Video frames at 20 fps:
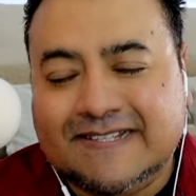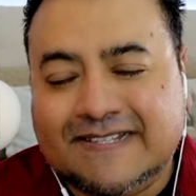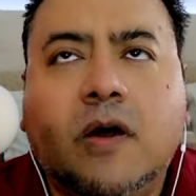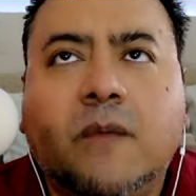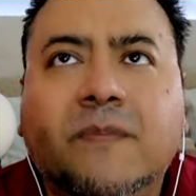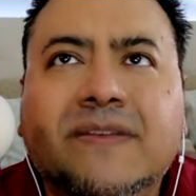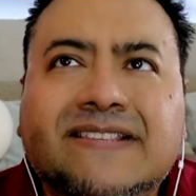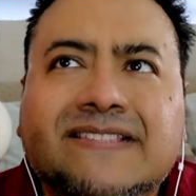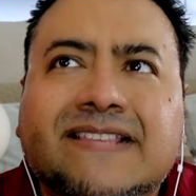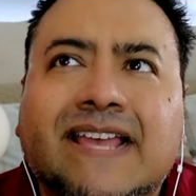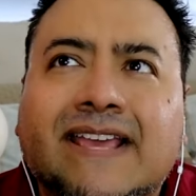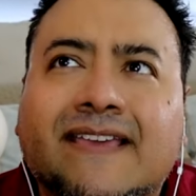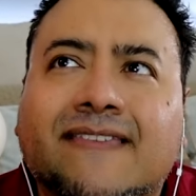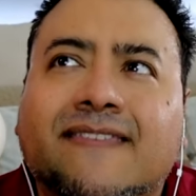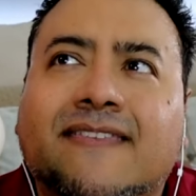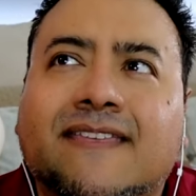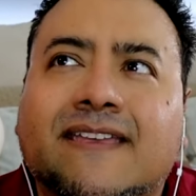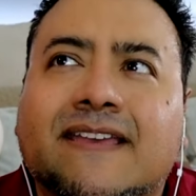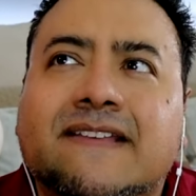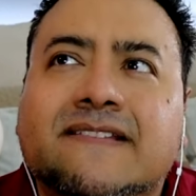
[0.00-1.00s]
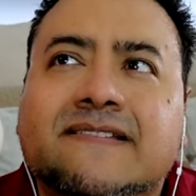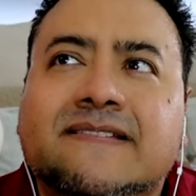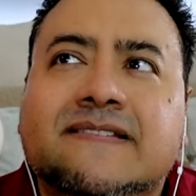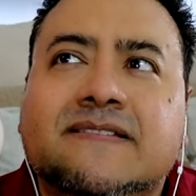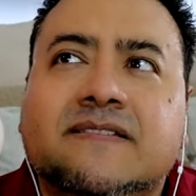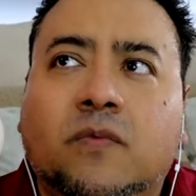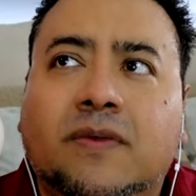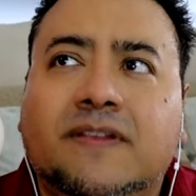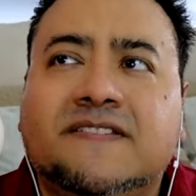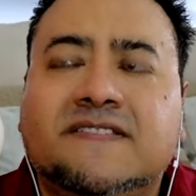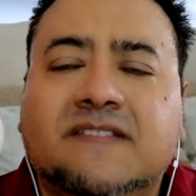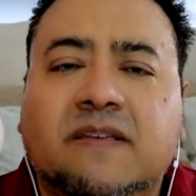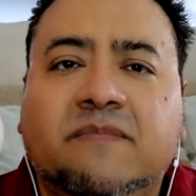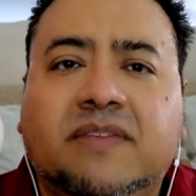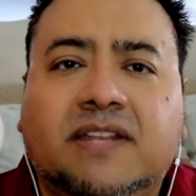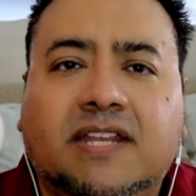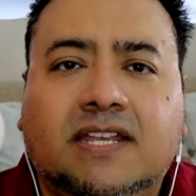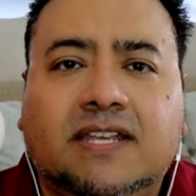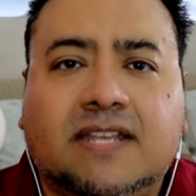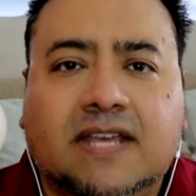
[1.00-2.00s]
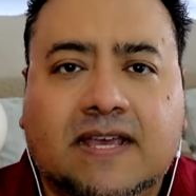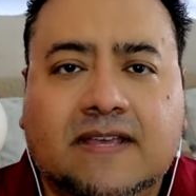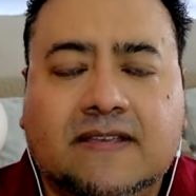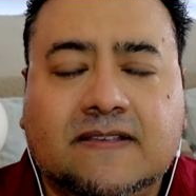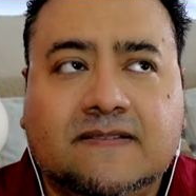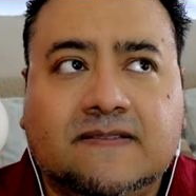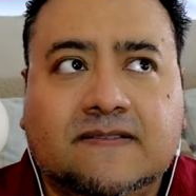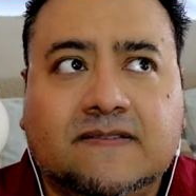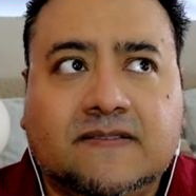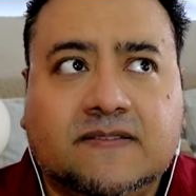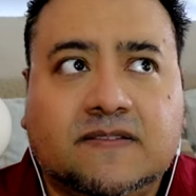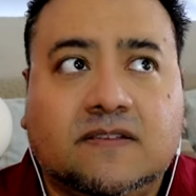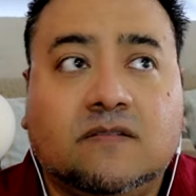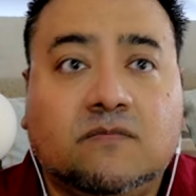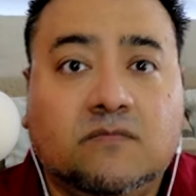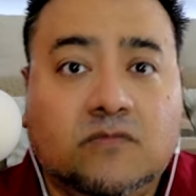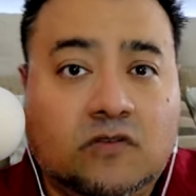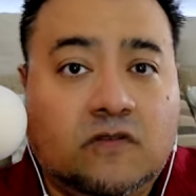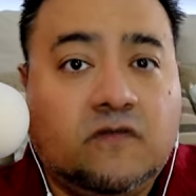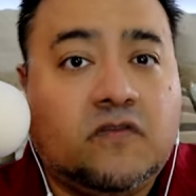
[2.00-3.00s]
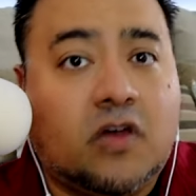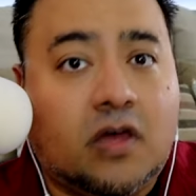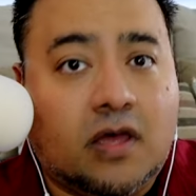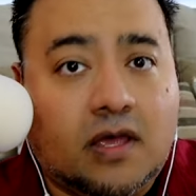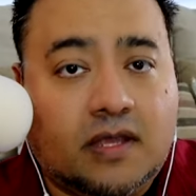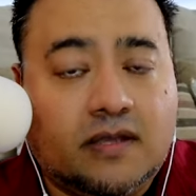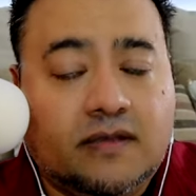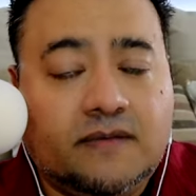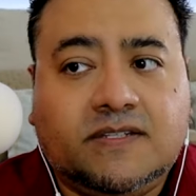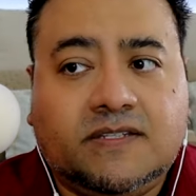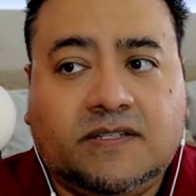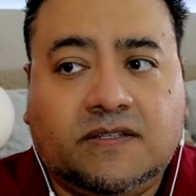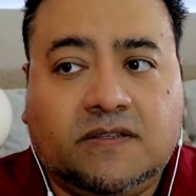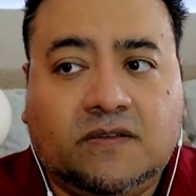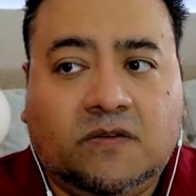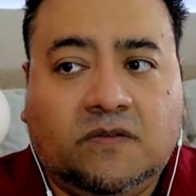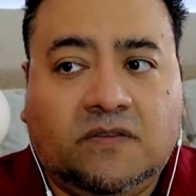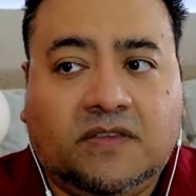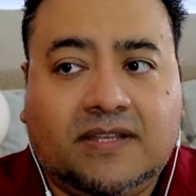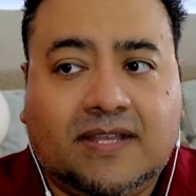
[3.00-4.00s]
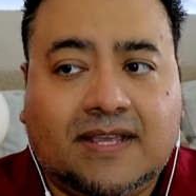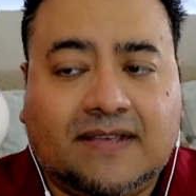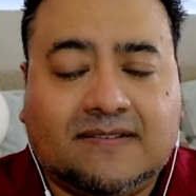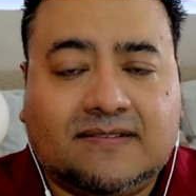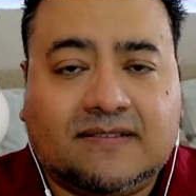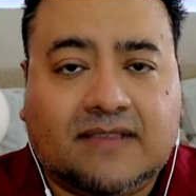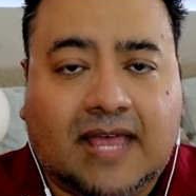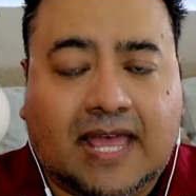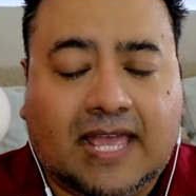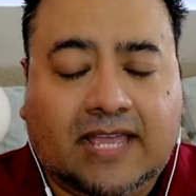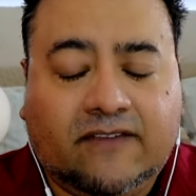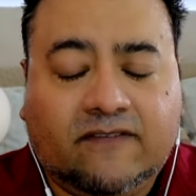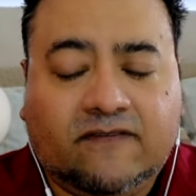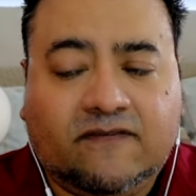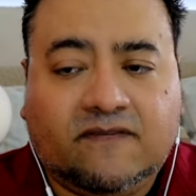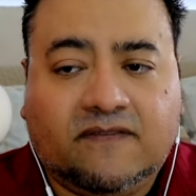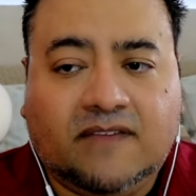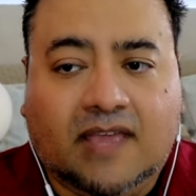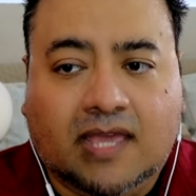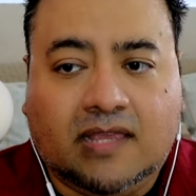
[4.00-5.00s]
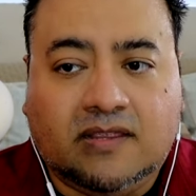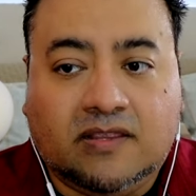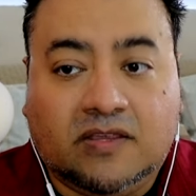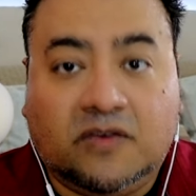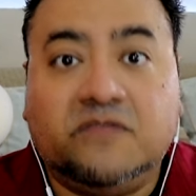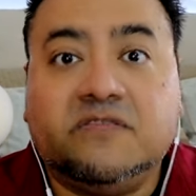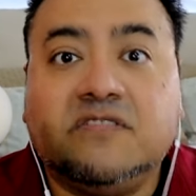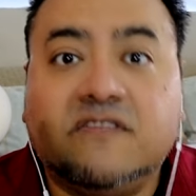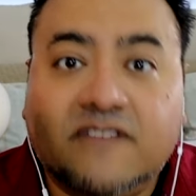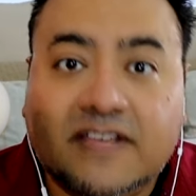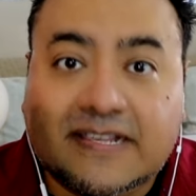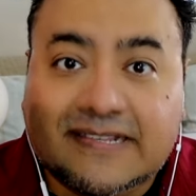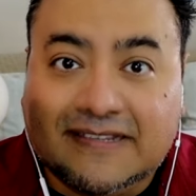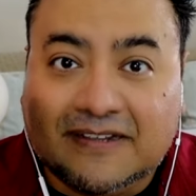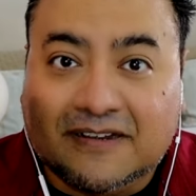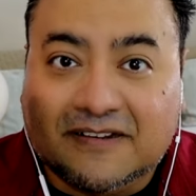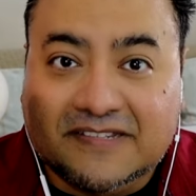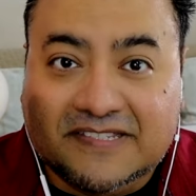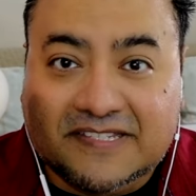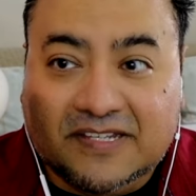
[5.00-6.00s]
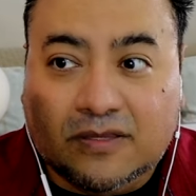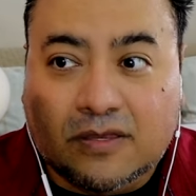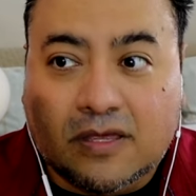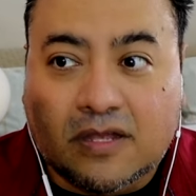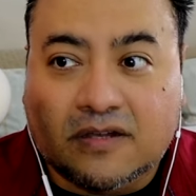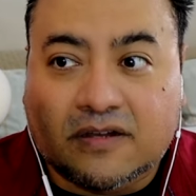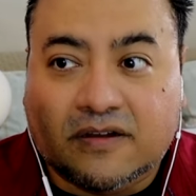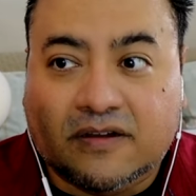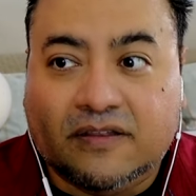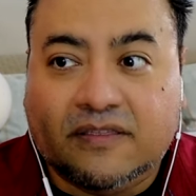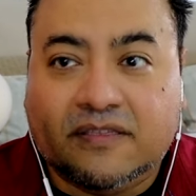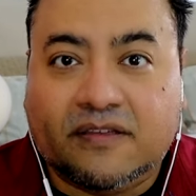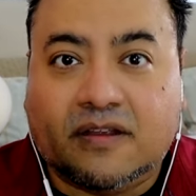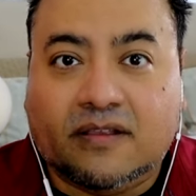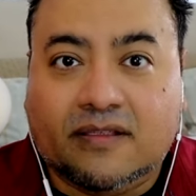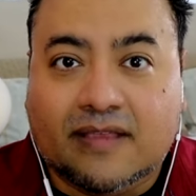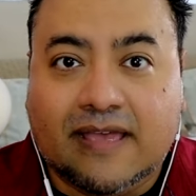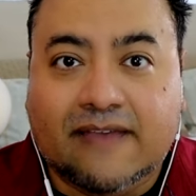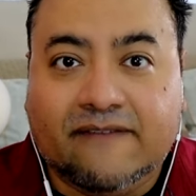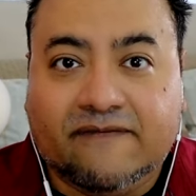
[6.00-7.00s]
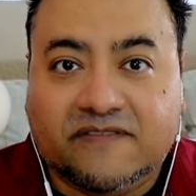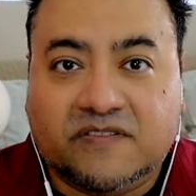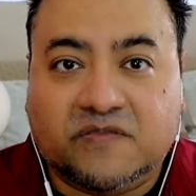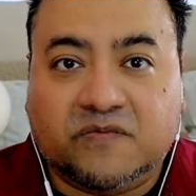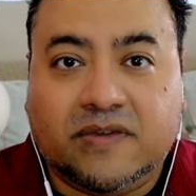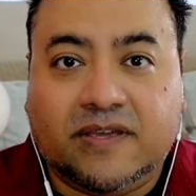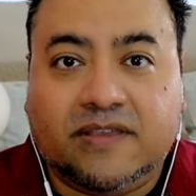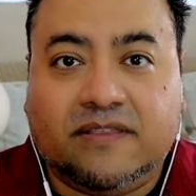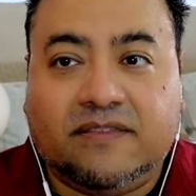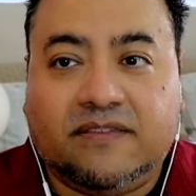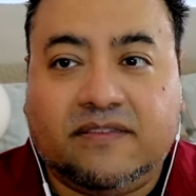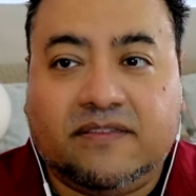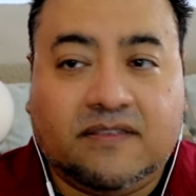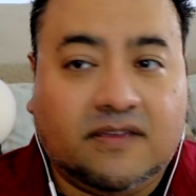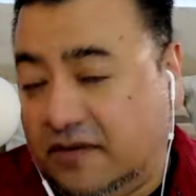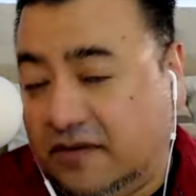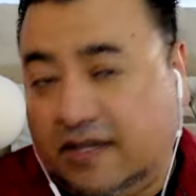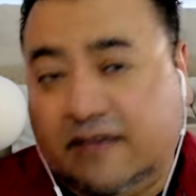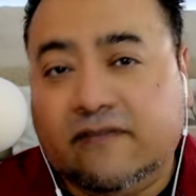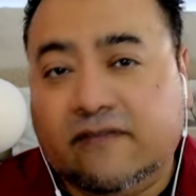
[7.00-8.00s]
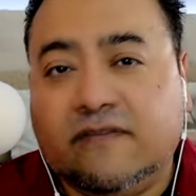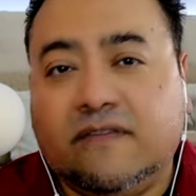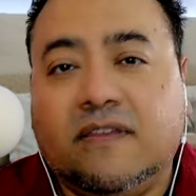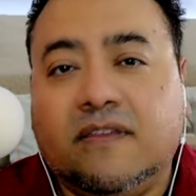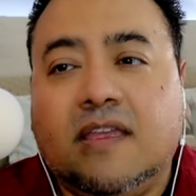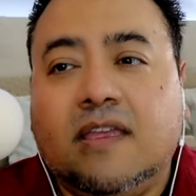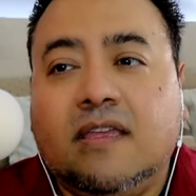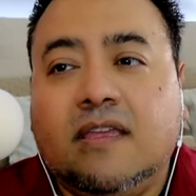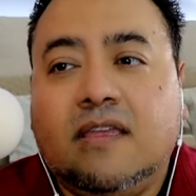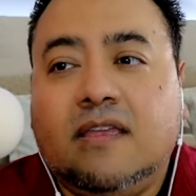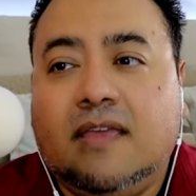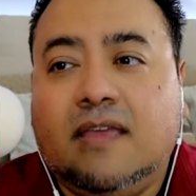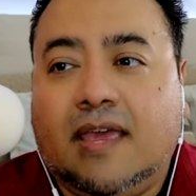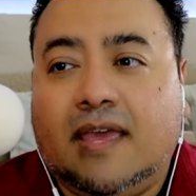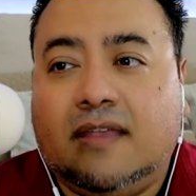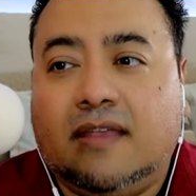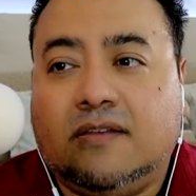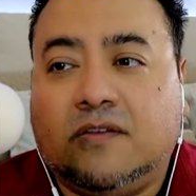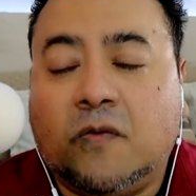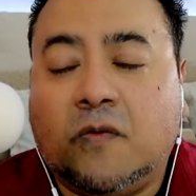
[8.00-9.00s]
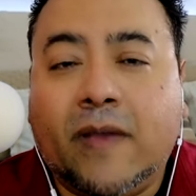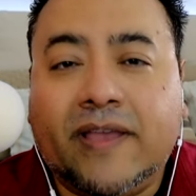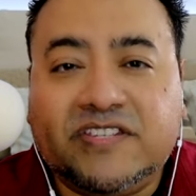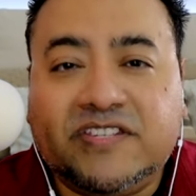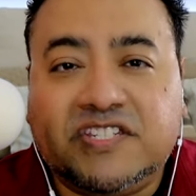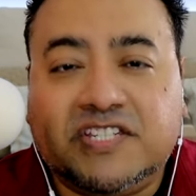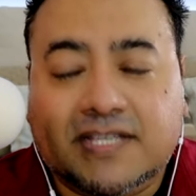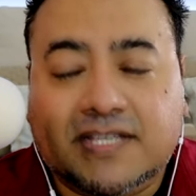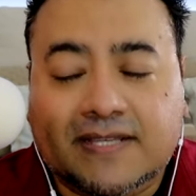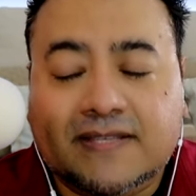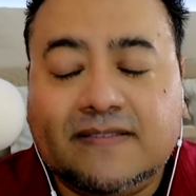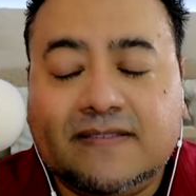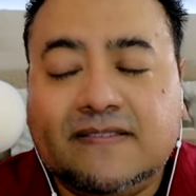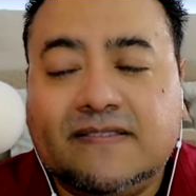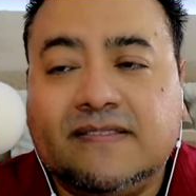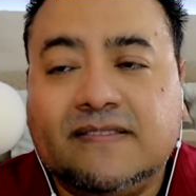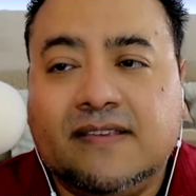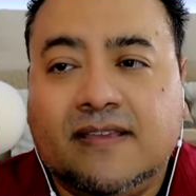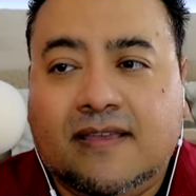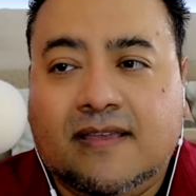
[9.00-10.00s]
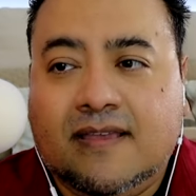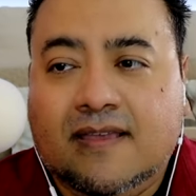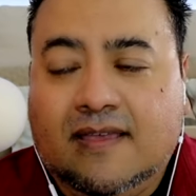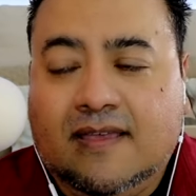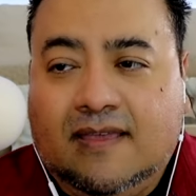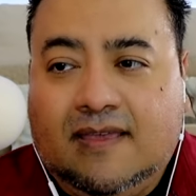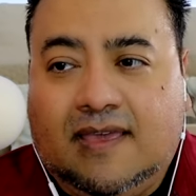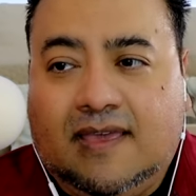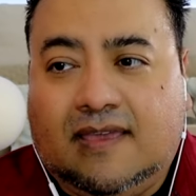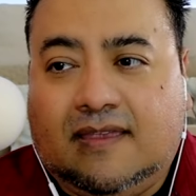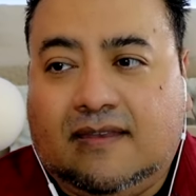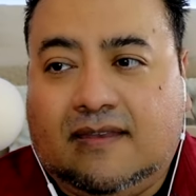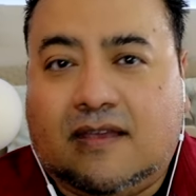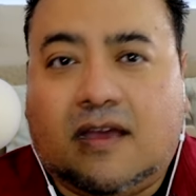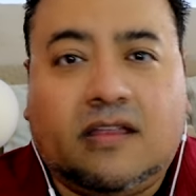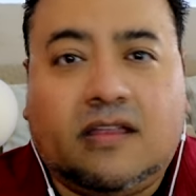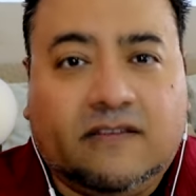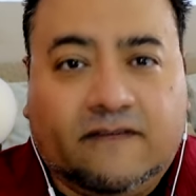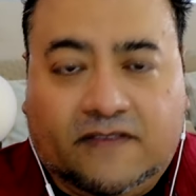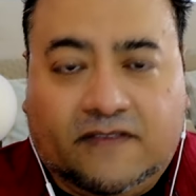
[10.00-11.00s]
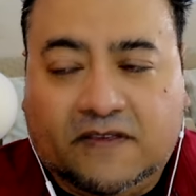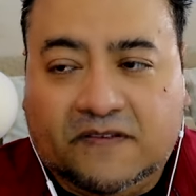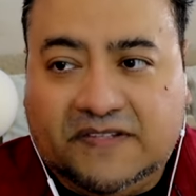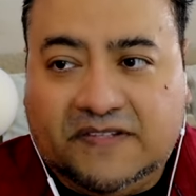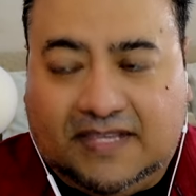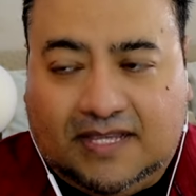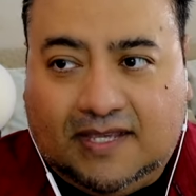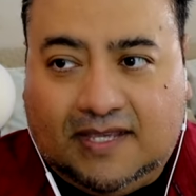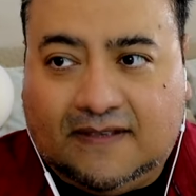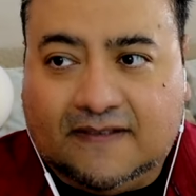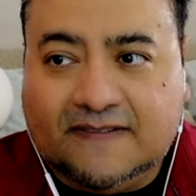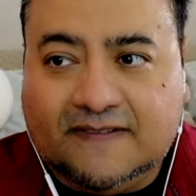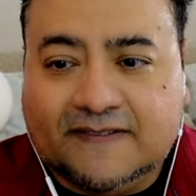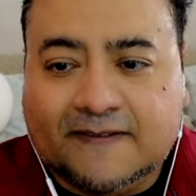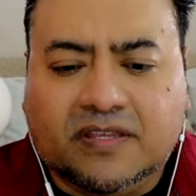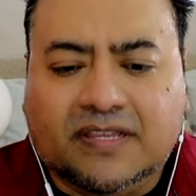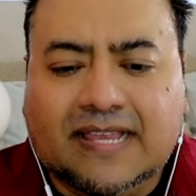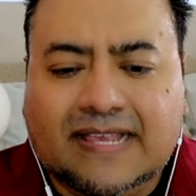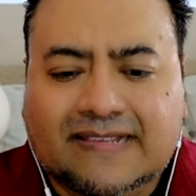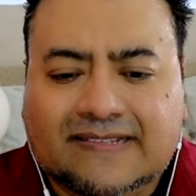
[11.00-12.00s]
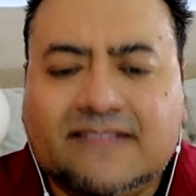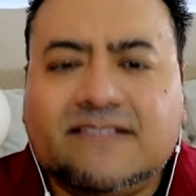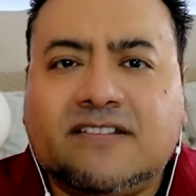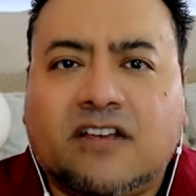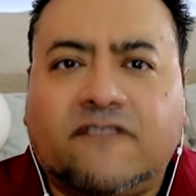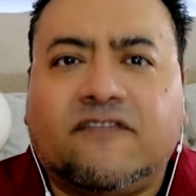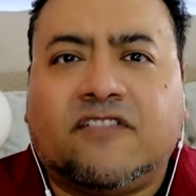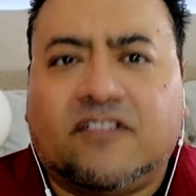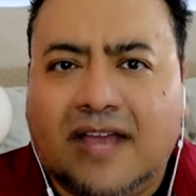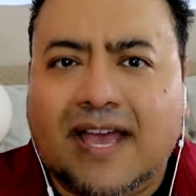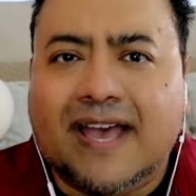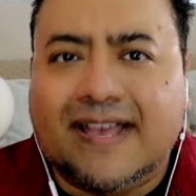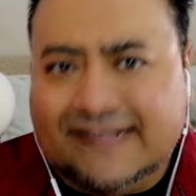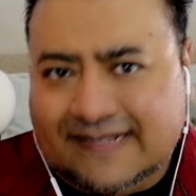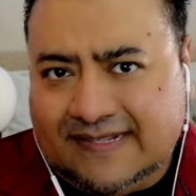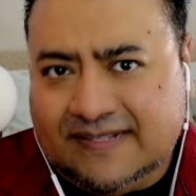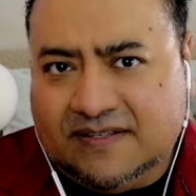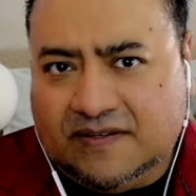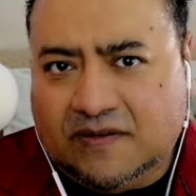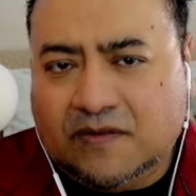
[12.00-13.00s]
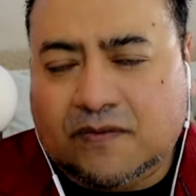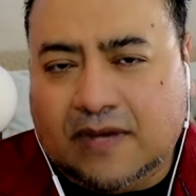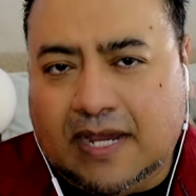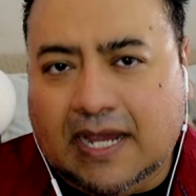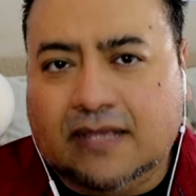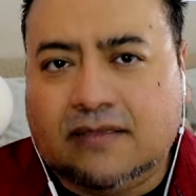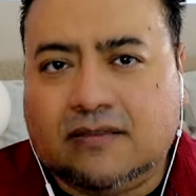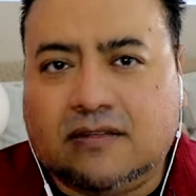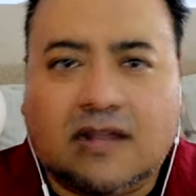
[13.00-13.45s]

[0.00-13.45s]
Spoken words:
Moments like this, when somebody does move on to the next life and those of us that are still on earth are left with grief and questions and all of those things, the lessons are for us, right?